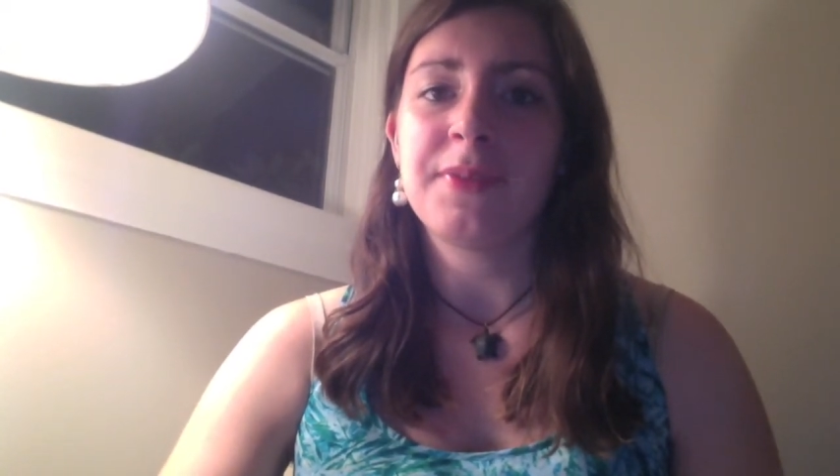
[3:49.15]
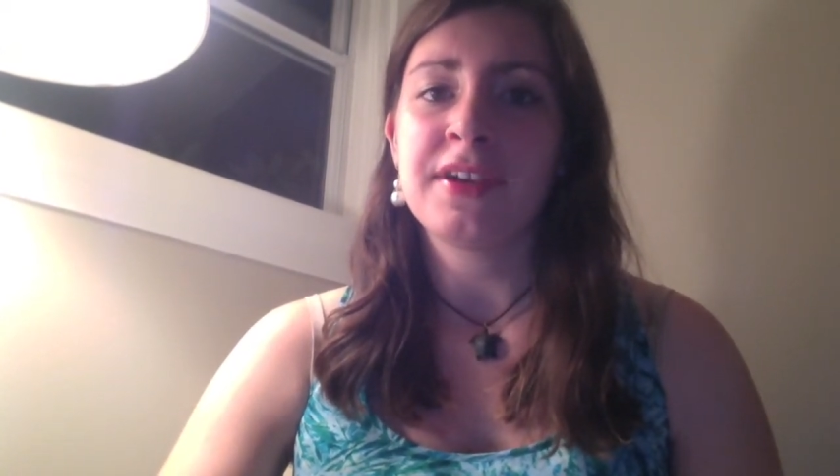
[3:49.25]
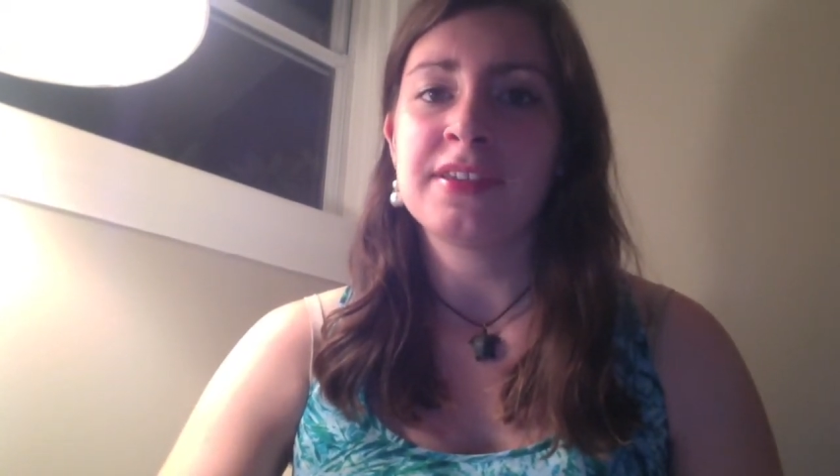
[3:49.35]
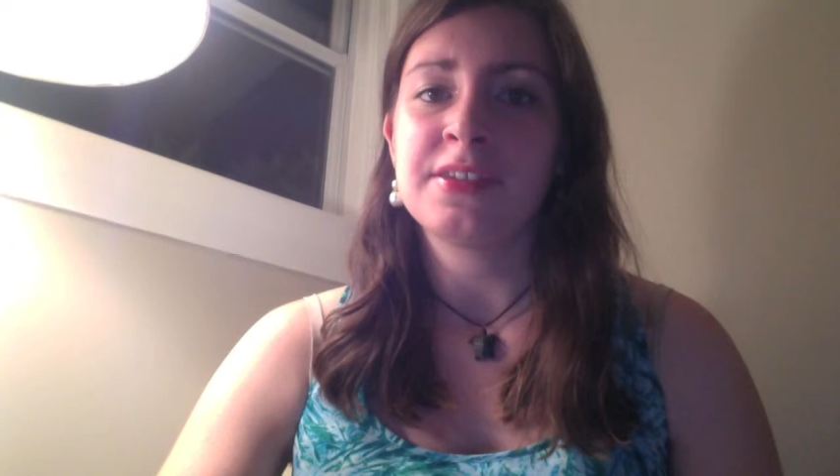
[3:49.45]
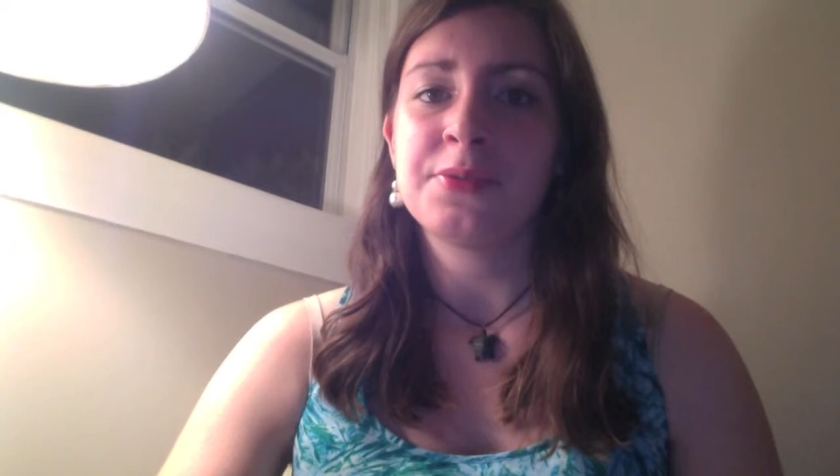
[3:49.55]

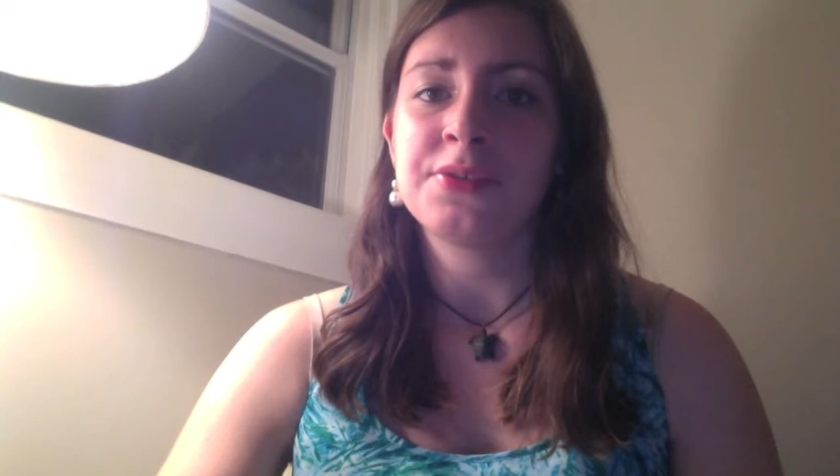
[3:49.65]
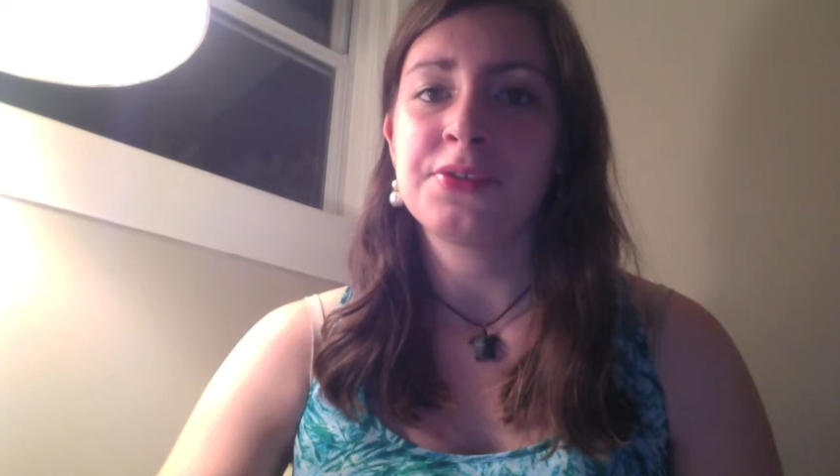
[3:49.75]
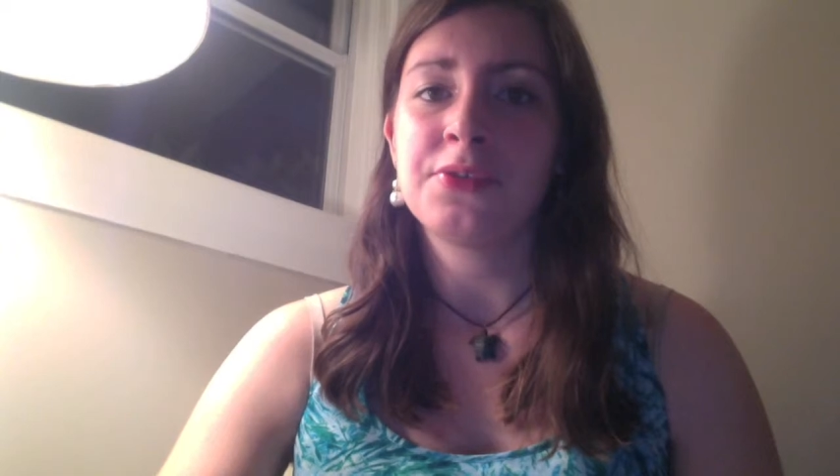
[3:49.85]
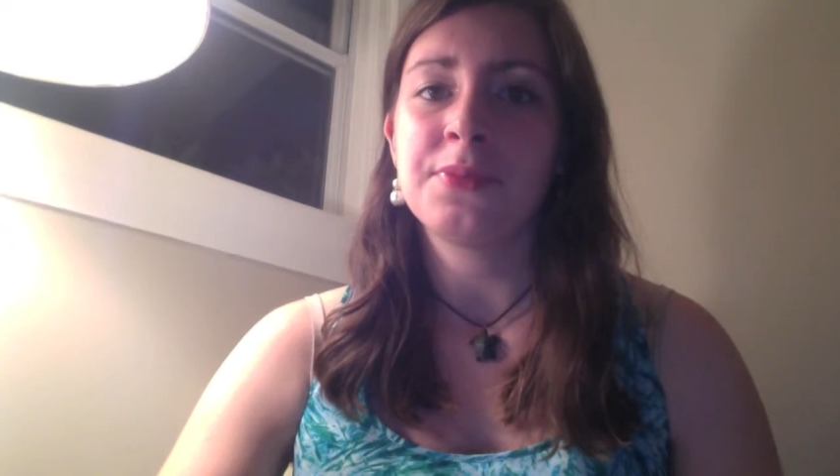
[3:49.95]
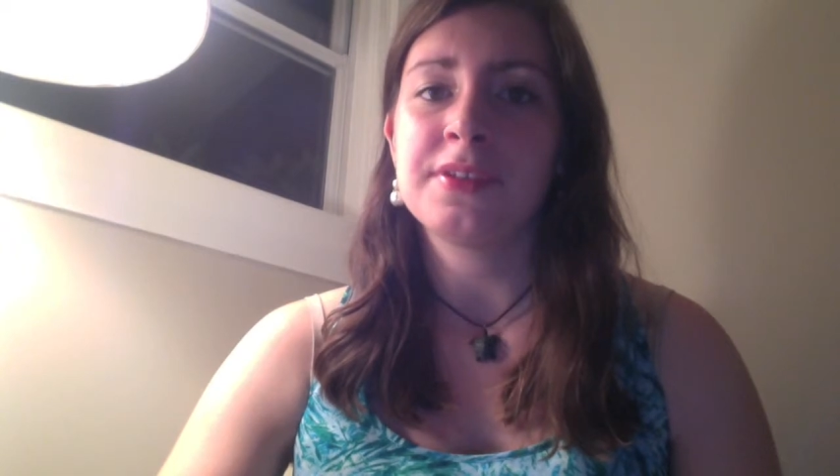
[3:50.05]
because he was
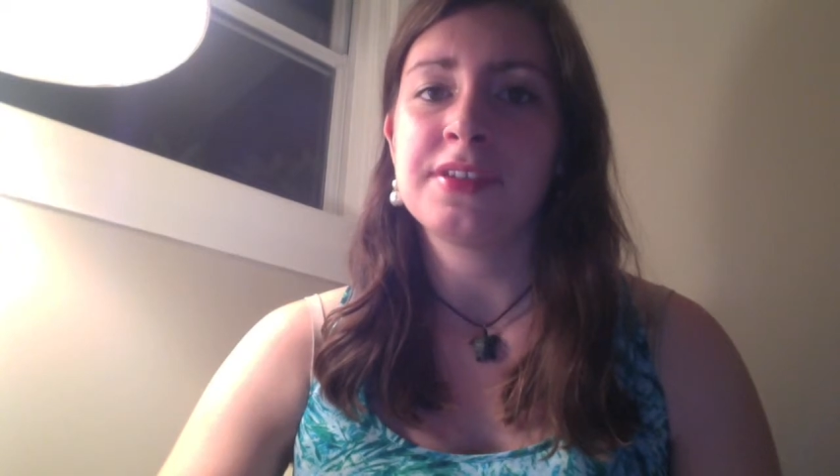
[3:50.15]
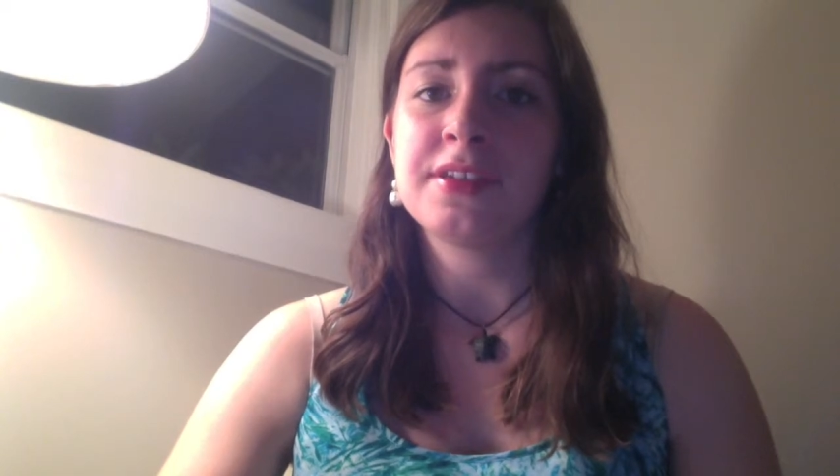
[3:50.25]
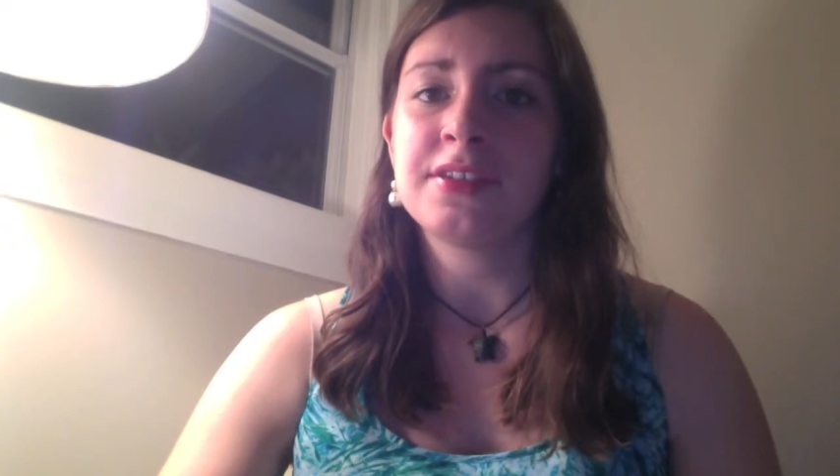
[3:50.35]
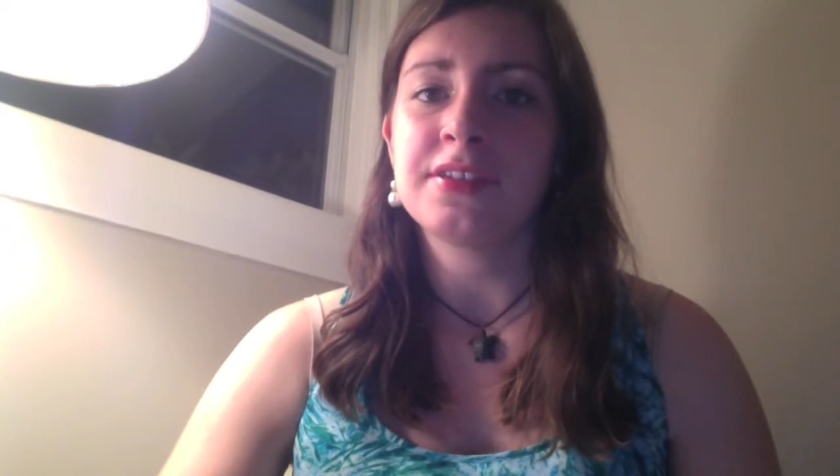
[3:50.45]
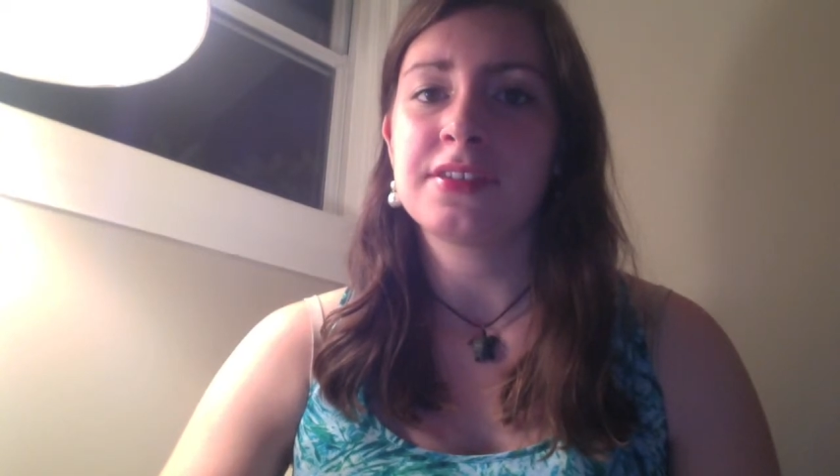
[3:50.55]
so
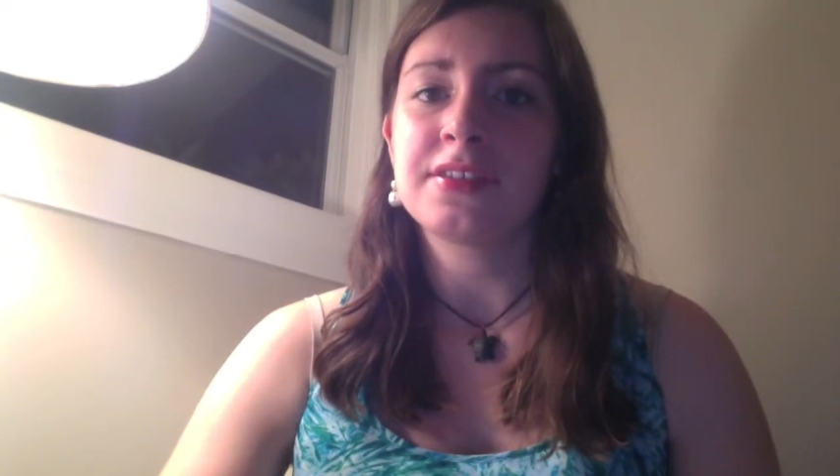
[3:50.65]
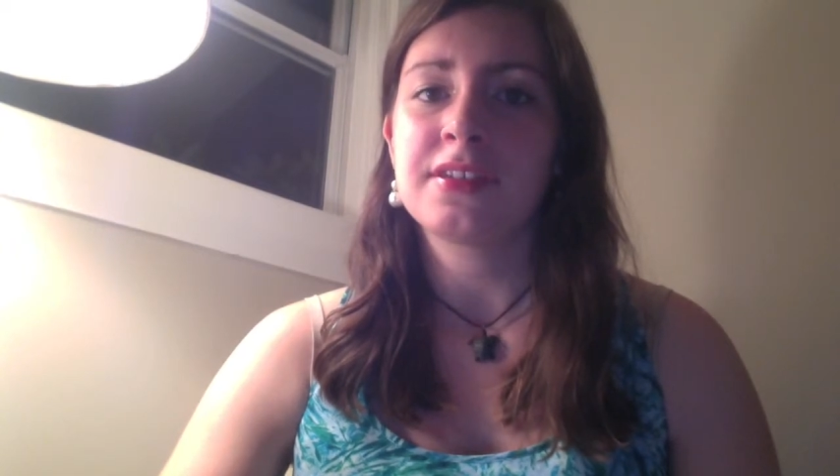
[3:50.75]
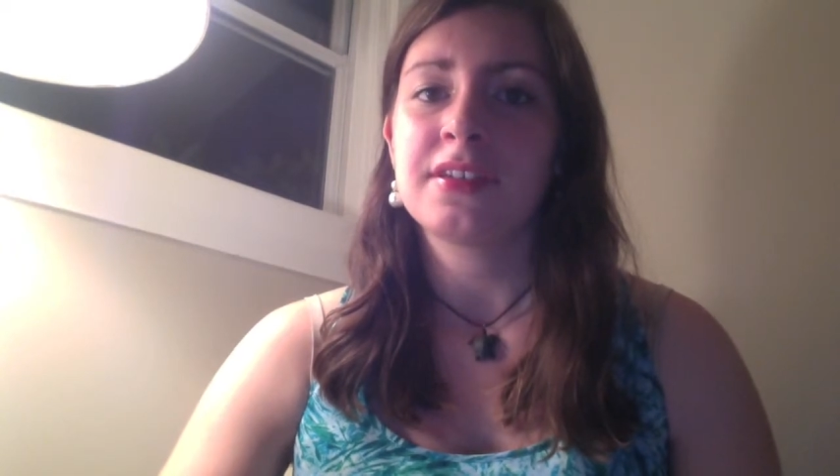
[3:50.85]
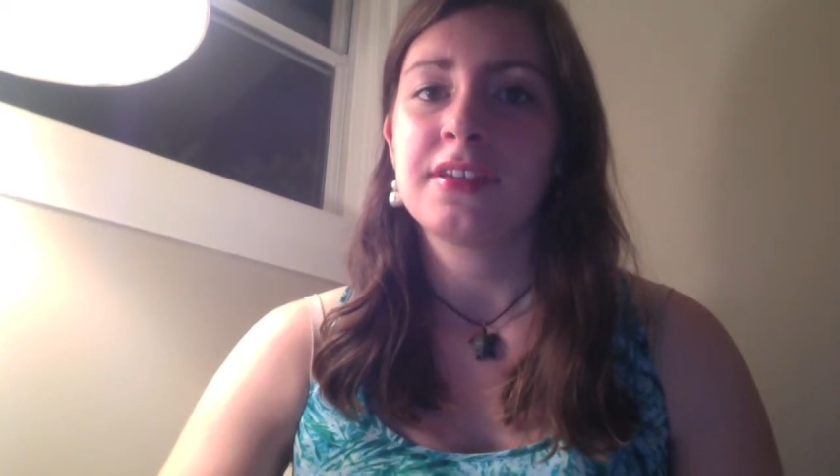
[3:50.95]
busy just